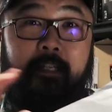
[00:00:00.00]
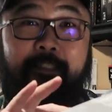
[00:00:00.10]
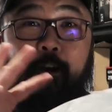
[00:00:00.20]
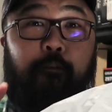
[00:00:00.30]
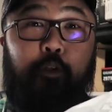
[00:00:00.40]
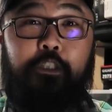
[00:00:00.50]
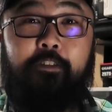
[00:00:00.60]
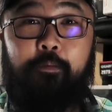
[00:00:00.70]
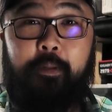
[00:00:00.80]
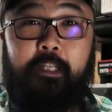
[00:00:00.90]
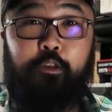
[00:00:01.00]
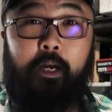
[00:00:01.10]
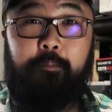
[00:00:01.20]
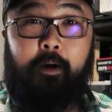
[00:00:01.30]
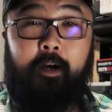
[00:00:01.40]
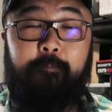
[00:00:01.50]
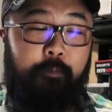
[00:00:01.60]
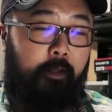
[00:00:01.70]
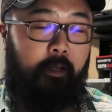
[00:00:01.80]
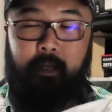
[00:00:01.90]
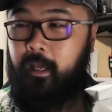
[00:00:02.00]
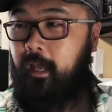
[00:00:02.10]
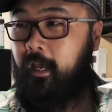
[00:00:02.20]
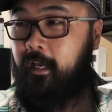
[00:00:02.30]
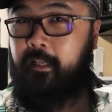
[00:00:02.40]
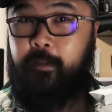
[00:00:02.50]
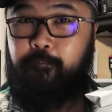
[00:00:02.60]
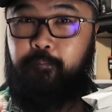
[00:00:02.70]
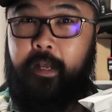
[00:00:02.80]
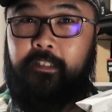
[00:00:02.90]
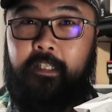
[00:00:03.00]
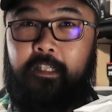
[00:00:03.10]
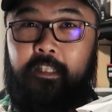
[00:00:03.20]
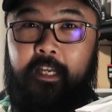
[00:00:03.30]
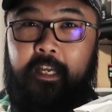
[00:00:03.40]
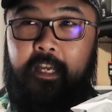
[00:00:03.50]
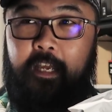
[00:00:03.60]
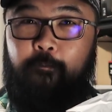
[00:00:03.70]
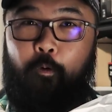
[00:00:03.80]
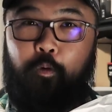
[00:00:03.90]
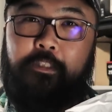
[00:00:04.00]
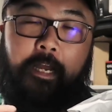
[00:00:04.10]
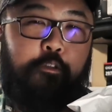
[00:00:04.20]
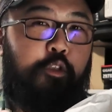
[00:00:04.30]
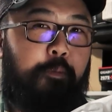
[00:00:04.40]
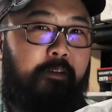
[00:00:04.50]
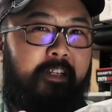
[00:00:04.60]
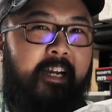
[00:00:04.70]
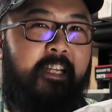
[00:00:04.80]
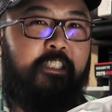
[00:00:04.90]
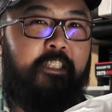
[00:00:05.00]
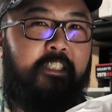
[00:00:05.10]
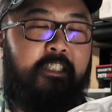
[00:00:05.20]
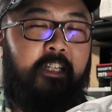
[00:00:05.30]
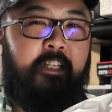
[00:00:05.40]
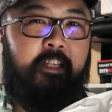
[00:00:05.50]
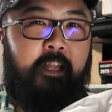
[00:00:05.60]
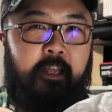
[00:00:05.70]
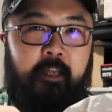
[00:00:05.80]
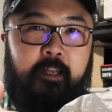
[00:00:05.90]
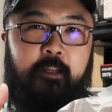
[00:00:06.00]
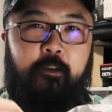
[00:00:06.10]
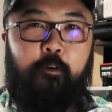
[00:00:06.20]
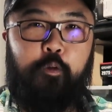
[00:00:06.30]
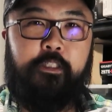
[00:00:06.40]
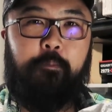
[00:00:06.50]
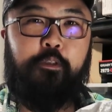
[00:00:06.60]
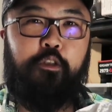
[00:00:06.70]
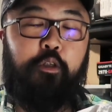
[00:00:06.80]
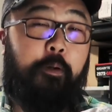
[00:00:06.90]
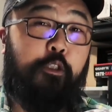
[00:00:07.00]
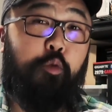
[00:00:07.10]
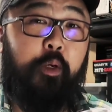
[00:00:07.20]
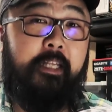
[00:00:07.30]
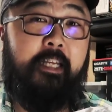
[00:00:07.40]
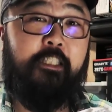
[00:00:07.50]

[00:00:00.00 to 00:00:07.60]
It's their version of a mini tripod, and it basically folds down to about 9 inches and it goes up to about 20